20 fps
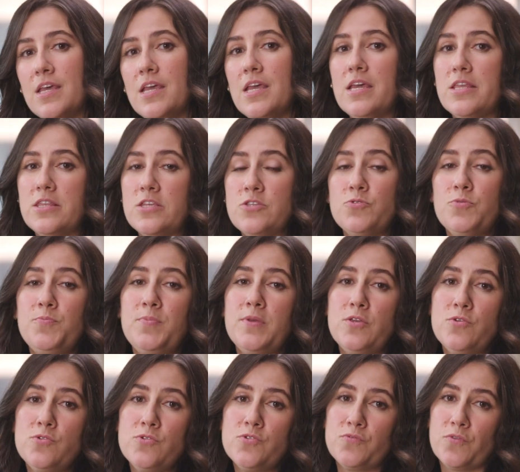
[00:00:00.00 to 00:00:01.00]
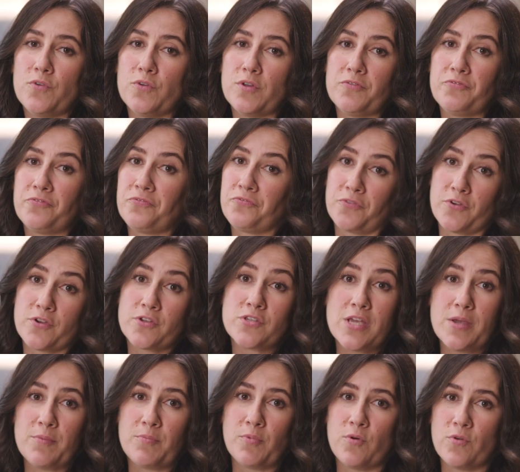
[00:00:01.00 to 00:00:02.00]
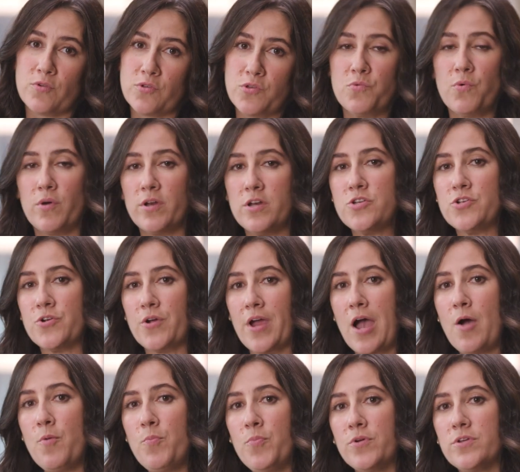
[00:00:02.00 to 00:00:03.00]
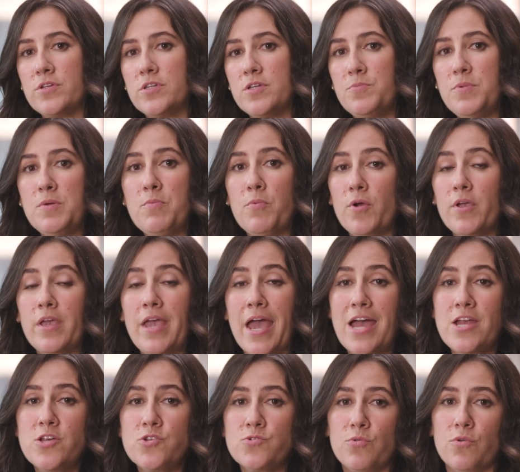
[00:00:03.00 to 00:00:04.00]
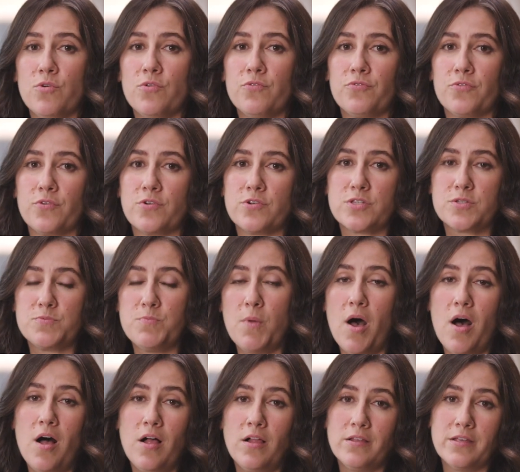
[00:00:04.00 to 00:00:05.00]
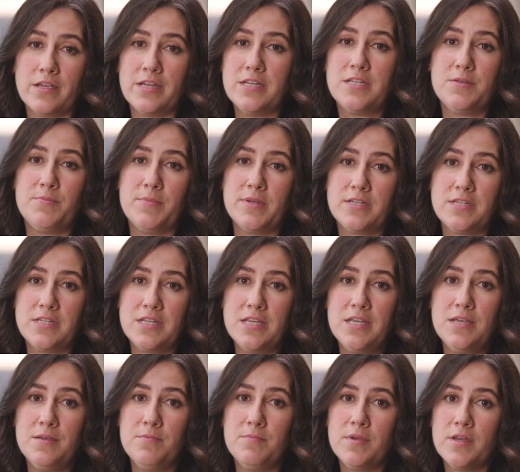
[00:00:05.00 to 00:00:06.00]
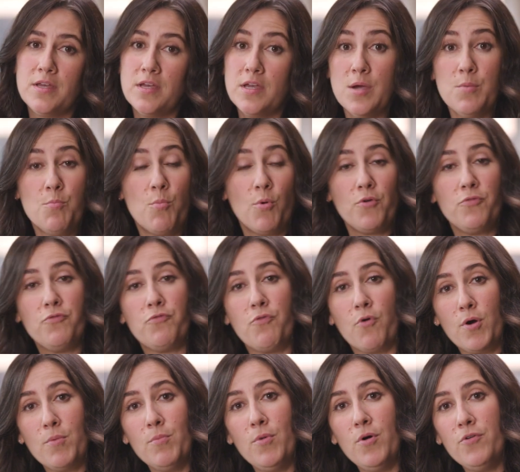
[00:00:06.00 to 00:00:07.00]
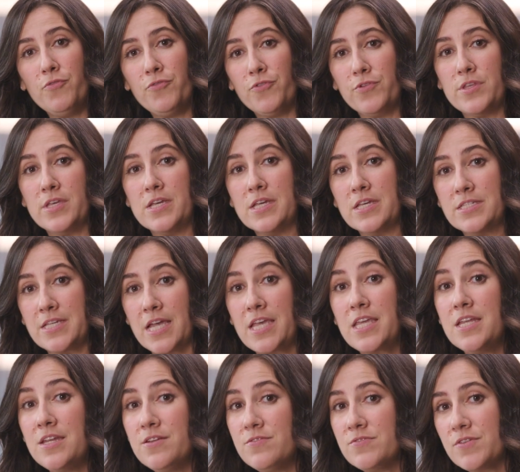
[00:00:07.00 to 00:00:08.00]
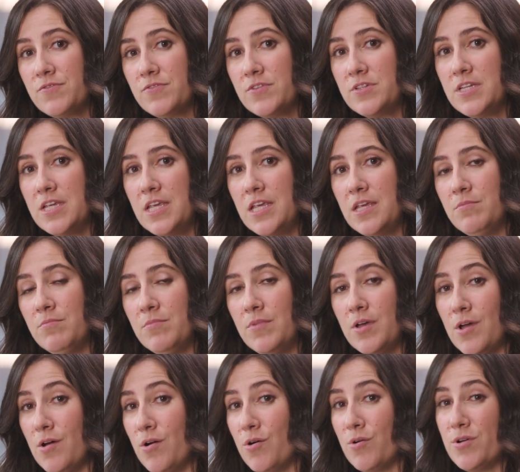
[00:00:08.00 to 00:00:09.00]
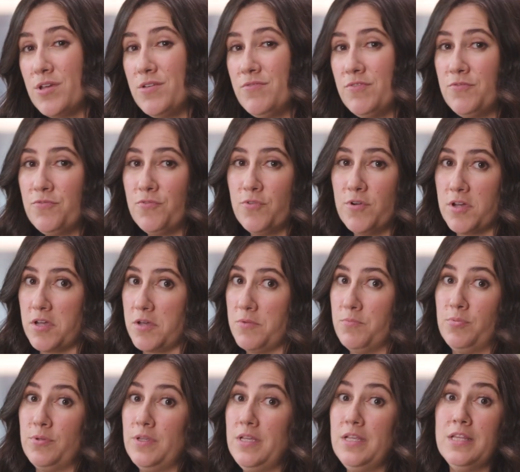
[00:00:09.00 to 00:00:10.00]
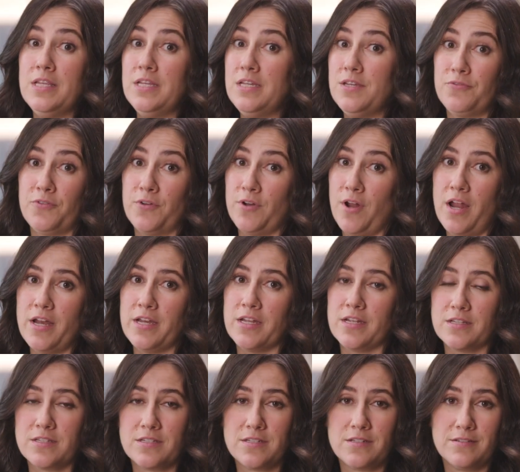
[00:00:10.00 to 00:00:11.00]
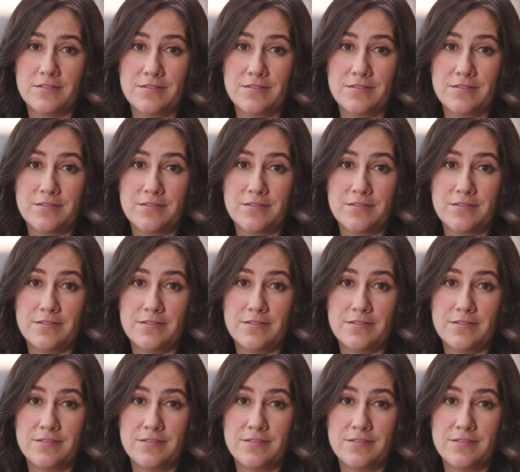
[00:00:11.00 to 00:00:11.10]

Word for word: This would be useful if, for example, you wanted your output to be more casual for a small, intimate team, more formal for the executives of the team, or even for a completely different audience.